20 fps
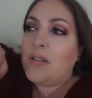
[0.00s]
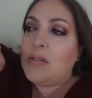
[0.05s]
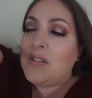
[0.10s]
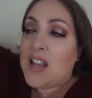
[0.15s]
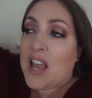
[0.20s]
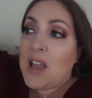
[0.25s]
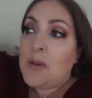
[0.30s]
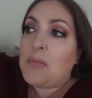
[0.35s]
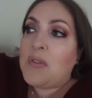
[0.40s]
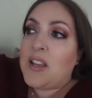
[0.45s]

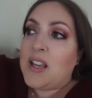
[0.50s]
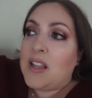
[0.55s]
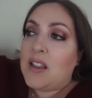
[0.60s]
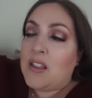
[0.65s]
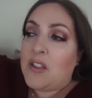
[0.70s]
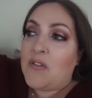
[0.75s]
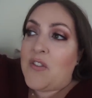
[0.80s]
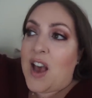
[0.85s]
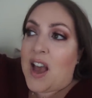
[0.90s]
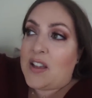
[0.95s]
namely,
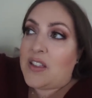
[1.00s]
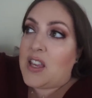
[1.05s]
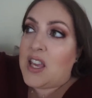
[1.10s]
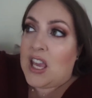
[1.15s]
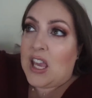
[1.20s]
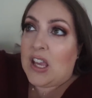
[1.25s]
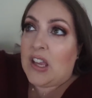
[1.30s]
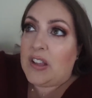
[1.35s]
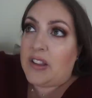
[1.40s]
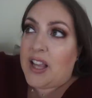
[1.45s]
the fact that
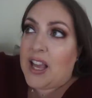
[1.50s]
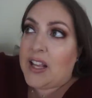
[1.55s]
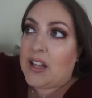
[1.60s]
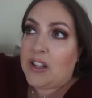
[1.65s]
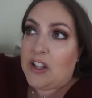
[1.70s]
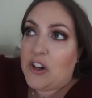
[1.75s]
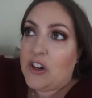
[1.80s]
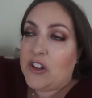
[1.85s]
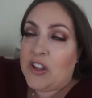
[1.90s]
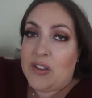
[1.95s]
he could like
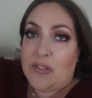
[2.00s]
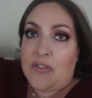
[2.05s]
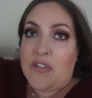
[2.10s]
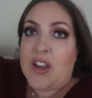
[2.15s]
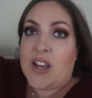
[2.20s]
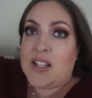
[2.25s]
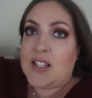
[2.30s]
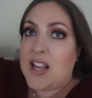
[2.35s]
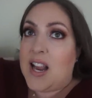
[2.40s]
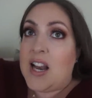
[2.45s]
literally
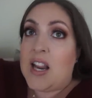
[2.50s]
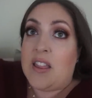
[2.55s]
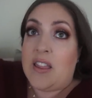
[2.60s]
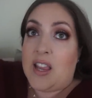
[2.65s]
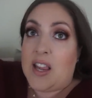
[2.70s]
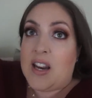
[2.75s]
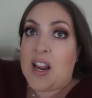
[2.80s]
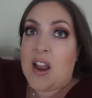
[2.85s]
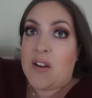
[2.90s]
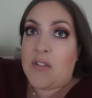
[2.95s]
fix
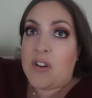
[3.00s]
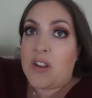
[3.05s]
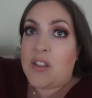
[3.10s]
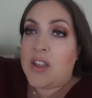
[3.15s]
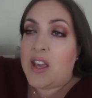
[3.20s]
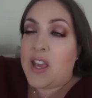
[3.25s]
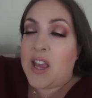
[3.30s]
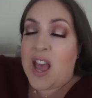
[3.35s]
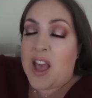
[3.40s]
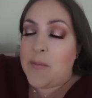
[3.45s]
anything and
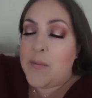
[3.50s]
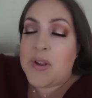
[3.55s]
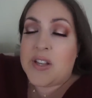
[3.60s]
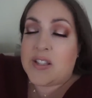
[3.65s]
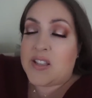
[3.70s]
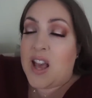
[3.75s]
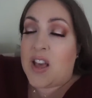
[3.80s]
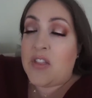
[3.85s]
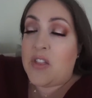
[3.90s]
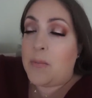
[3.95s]
everything. I
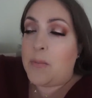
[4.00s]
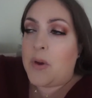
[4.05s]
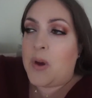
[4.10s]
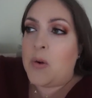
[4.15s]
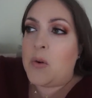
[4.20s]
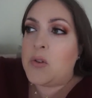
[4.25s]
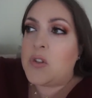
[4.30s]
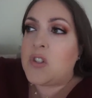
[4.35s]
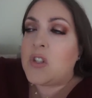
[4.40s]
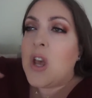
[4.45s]
miss that the
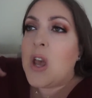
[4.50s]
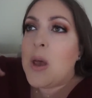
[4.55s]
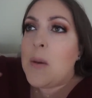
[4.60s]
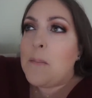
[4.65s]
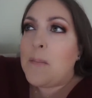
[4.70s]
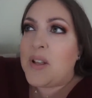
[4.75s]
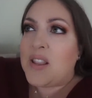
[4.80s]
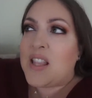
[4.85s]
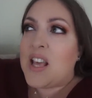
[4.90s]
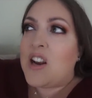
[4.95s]
most.
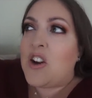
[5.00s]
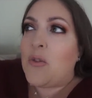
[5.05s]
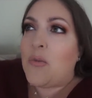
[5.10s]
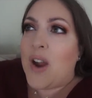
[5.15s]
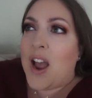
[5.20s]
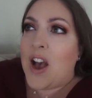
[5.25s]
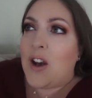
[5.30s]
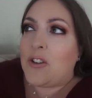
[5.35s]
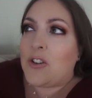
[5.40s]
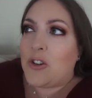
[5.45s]
But then
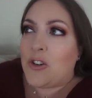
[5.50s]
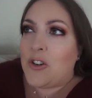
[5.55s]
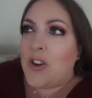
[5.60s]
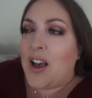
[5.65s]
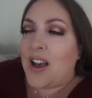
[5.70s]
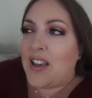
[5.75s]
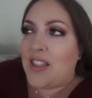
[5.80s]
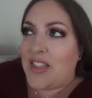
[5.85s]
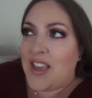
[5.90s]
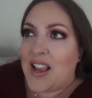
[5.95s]
around
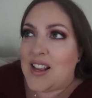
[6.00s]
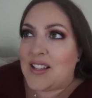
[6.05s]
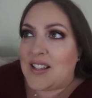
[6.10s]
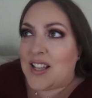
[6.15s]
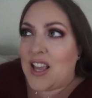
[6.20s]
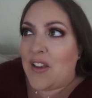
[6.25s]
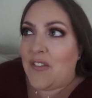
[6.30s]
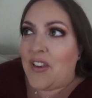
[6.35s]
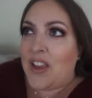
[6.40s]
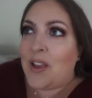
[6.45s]
uh,
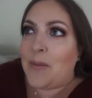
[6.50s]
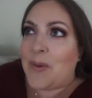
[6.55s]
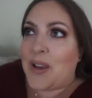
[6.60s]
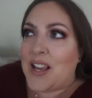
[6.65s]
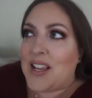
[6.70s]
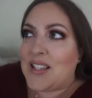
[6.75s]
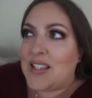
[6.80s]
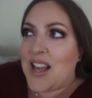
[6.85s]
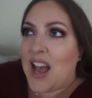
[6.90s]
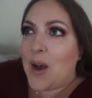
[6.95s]
Thanksgiving,
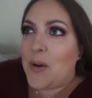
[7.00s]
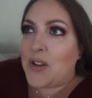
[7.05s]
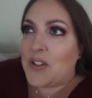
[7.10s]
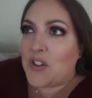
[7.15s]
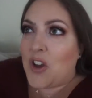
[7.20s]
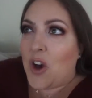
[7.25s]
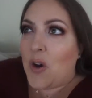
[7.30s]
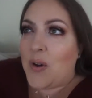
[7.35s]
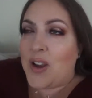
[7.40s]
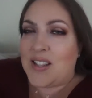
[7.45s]
because that
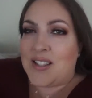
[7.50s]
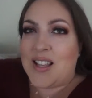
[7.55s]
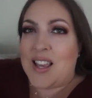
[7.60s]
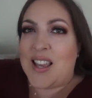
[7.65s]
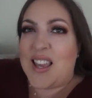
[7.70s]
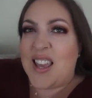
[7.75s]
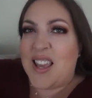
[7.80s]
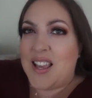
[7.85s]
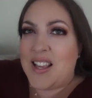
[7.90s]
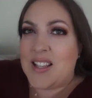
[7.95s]
was always
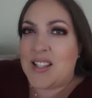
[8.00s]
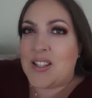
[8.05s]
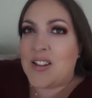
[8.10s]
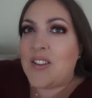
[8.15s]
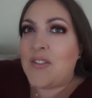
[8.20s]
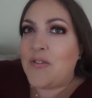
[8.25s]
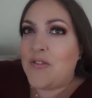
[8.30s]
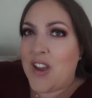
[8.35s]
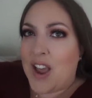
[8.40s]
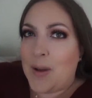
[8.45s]
like his
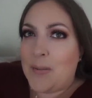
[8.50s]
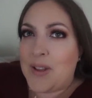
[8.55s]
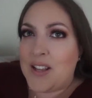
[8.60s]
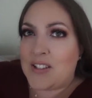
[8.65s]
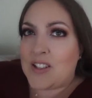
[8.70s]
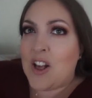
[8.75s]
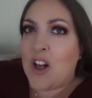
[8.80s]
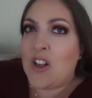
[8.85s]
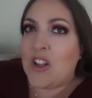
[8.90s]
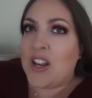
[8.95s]

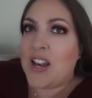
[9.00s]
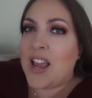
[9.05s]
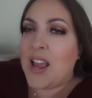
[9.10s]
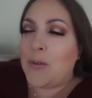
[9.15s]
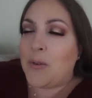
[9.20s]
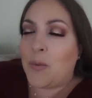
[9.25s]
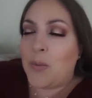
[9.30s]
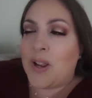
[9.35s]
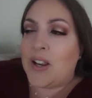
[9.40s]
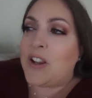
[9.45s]
family's
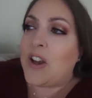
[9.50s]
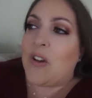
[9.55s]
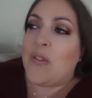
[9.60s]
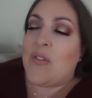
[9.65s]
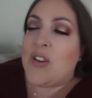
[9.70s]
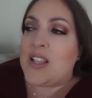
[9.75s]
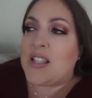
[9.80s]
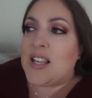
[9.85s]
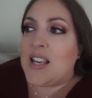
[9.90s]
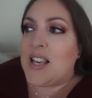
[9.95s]
holiday where we'd go
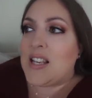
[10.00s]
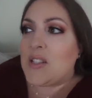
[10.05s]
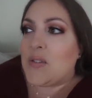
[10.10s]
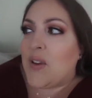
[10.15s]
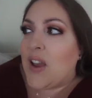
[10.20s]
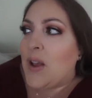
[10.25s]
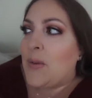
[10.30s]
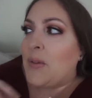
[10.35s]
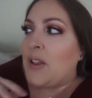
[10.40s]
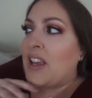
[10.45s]
visit his
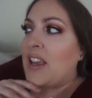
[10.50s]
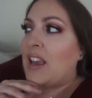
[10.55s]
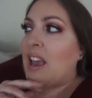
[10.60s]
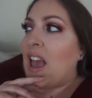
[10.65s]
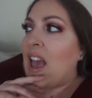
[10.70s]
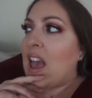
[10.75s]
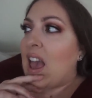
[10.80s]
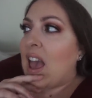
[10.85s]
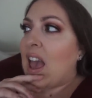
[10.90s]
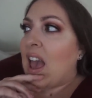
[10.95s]
family,
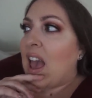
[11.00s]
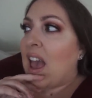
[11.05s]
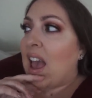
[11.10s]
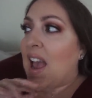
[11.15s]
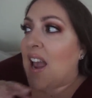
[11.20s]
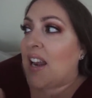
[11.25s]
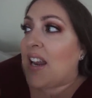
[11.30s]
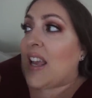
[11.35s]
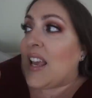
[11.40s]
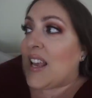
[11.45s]

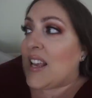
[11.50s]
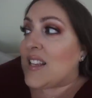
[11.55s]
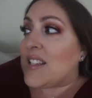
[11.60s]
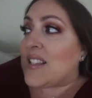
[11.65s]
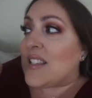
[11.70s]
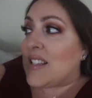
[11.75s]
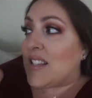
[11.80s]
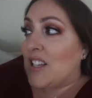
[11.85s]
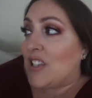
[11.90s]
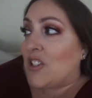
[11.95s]
and
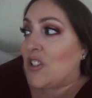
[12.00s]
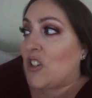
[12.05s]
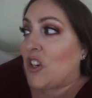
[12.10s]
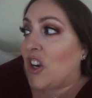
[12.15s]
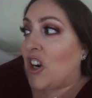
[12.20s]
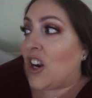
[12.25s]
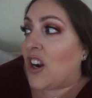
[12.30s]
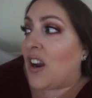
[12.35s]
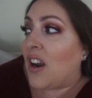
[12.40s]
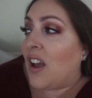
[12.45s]
his
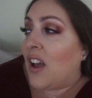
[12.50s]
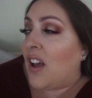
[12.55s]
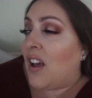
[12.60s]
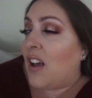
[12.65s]
sister